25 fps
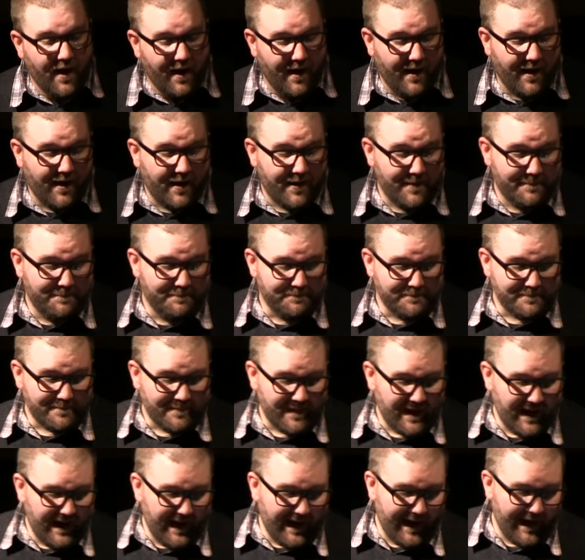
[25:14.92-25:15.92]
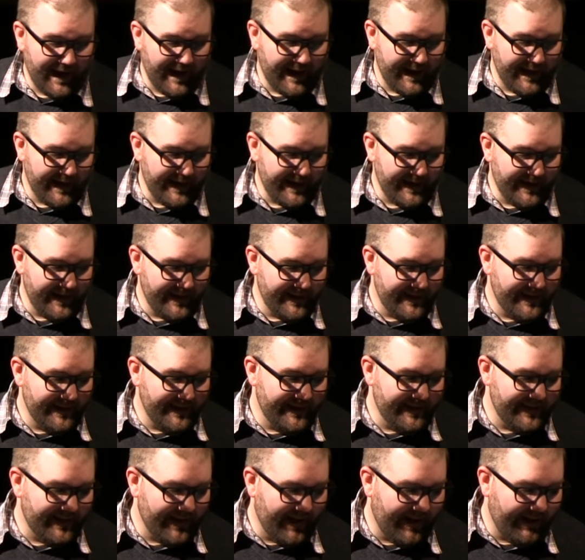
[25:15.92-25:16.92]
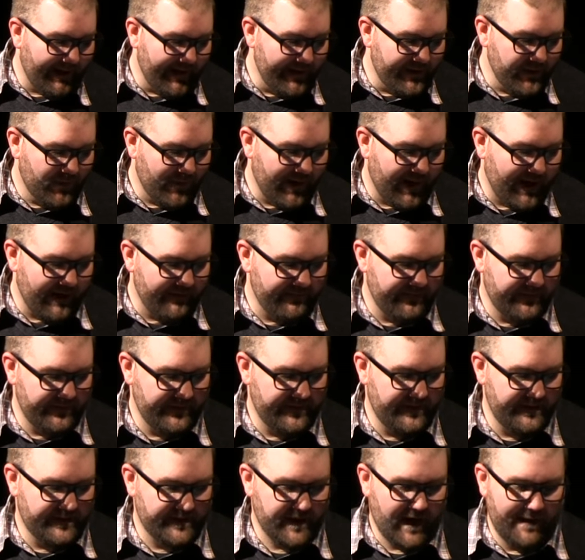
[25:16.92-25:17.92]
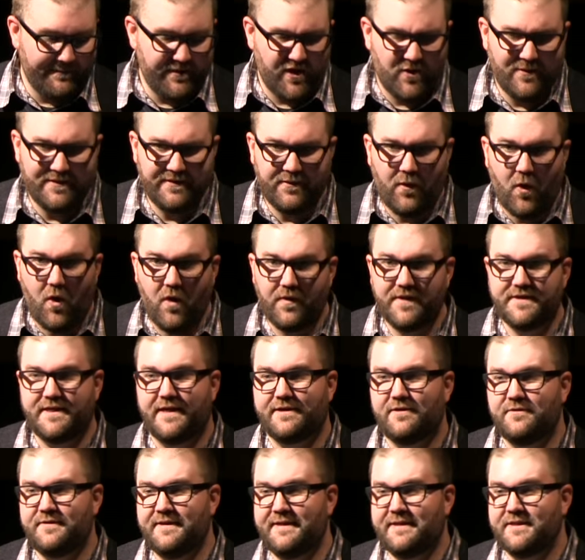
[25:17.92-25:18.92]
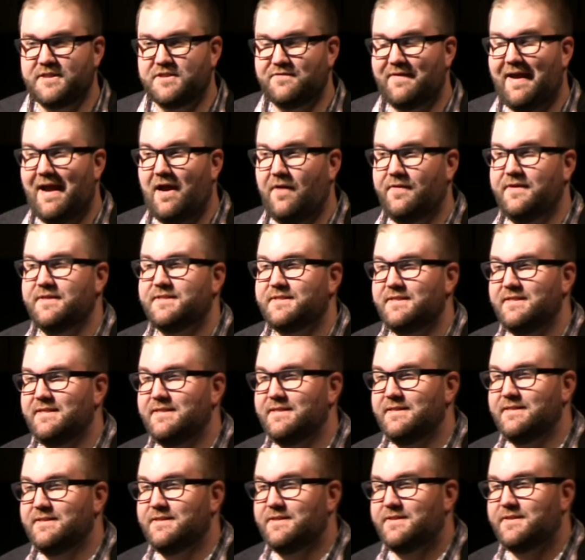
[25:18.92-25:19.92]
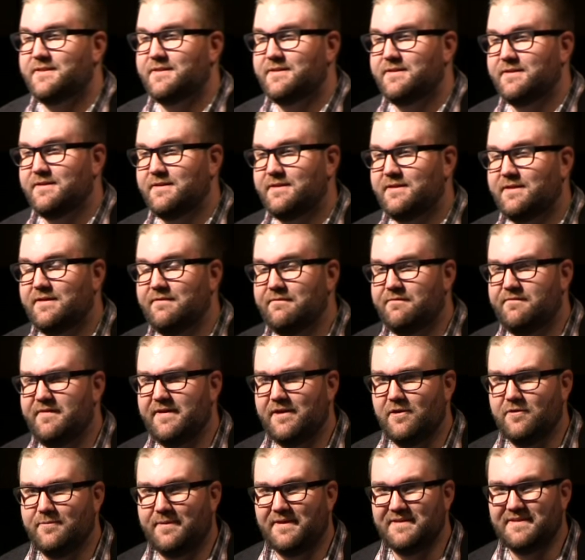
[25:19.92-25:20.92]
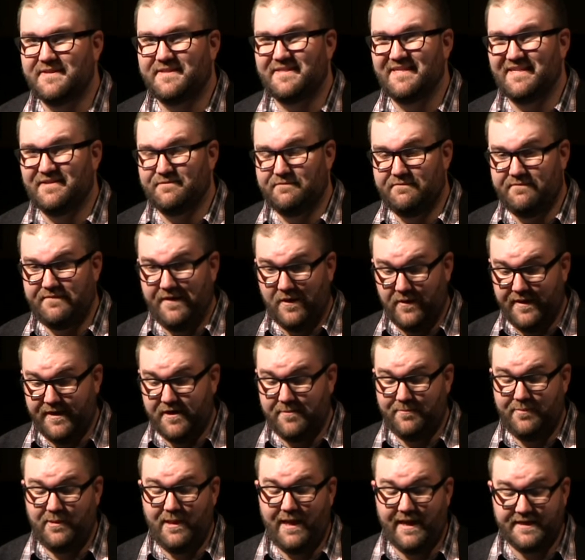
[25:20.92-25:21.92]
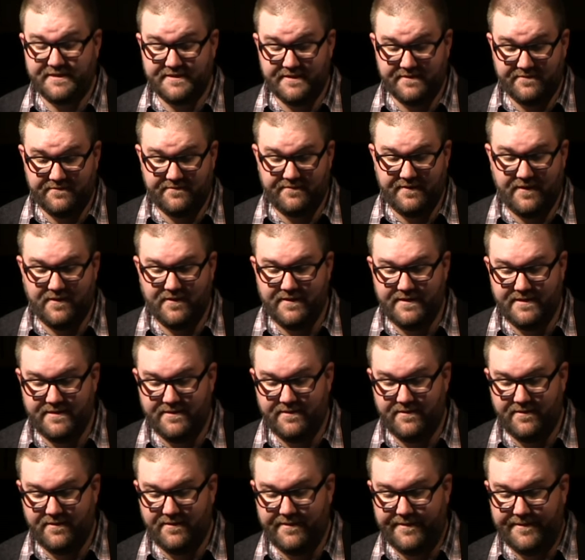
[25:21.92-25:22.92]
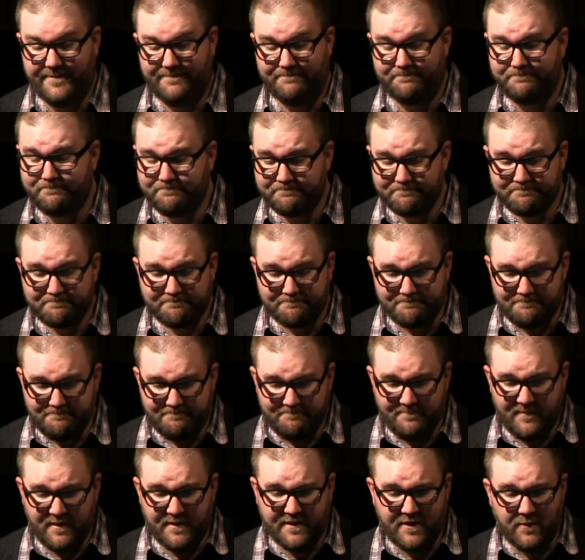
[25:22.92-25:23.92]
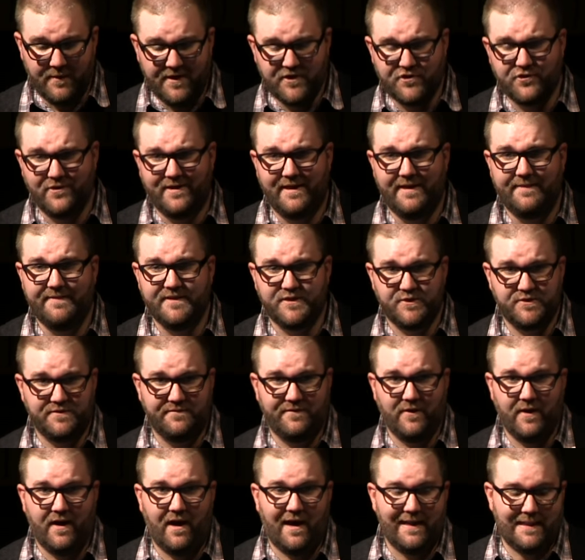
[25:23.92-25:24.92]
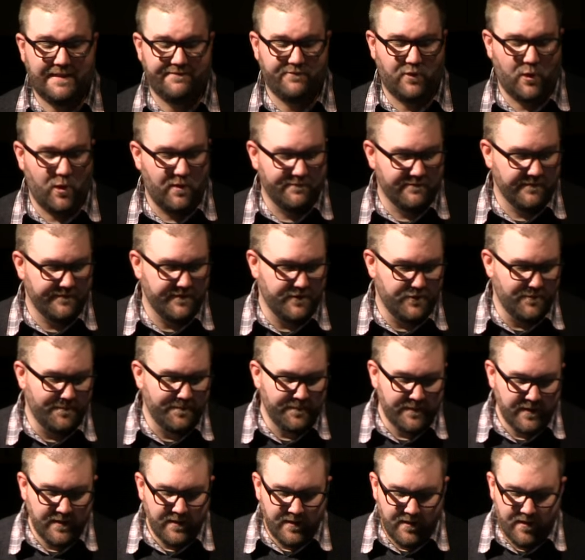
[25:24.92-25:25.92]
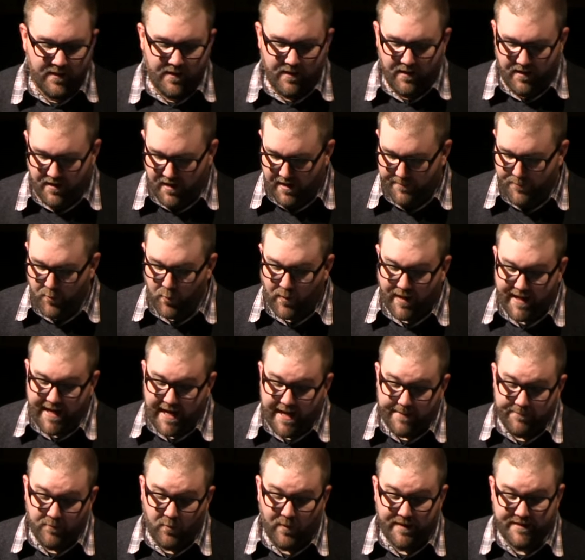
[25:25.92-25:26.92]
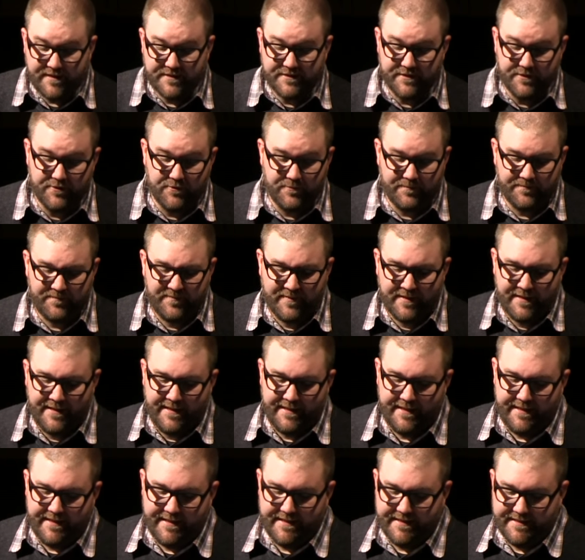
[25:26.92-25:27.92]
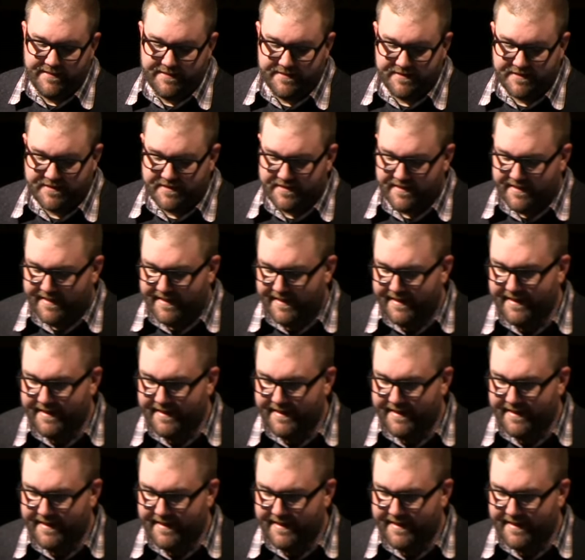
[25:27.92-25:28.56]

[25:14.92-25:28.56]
um, I don't have the time to go into all the technical details of how this is configured, because it's, it's very complex and it's very um, you know, intricate, and this is a very high-level overview. Uh, but what I am going to do is